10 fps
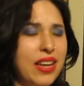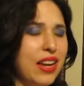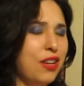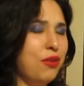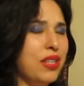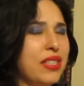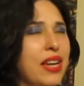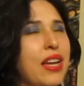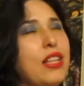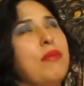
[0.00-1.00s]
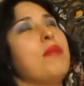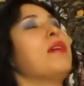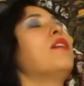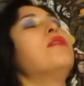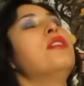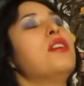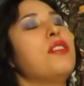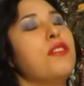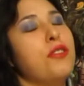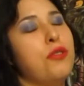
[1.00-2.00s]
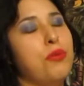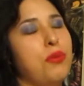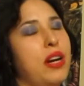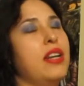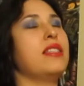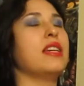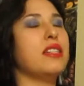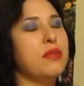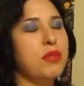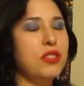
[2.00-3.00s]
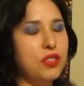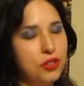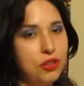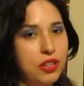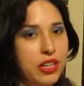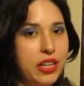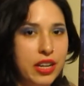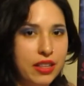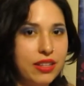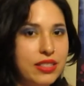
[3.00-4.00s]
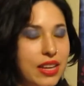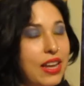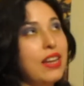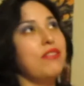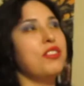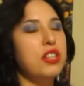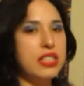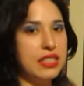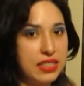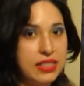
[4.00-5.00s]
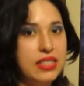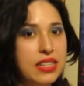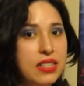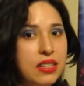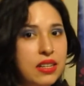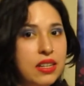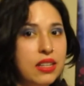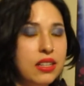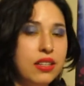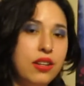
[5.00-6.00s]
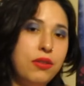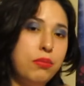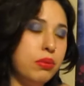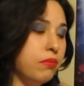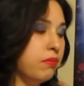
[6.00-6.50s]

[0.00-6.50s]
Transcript: and you can tell them about the greatest X-Men story that's ever existed. Nope.